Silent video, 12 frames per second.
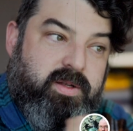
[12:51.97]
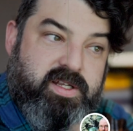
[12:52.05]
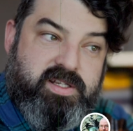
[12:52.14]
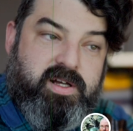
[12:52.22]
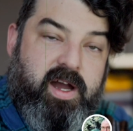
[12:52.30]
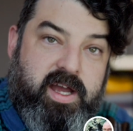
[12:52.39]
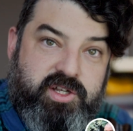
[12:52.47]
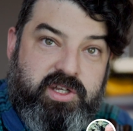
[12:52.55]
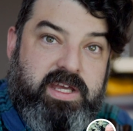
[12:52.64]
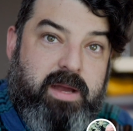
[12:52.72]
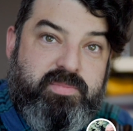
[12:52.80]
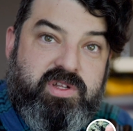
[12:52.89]
desire to
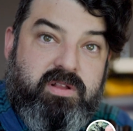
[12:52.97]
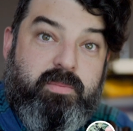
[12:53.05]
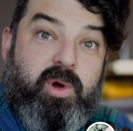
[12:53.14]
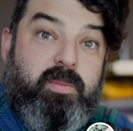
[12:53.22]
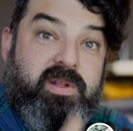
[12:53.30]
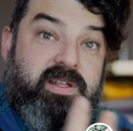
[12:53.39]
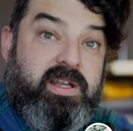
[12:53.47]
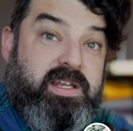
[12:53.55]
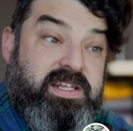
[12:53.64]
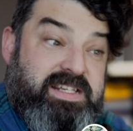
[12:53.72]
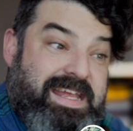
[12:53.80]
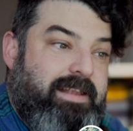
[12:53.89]
capture the moment that
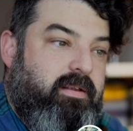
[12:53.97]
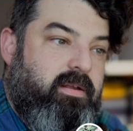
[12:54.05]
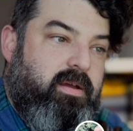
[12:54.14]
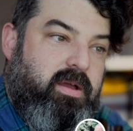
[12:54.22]
he's in,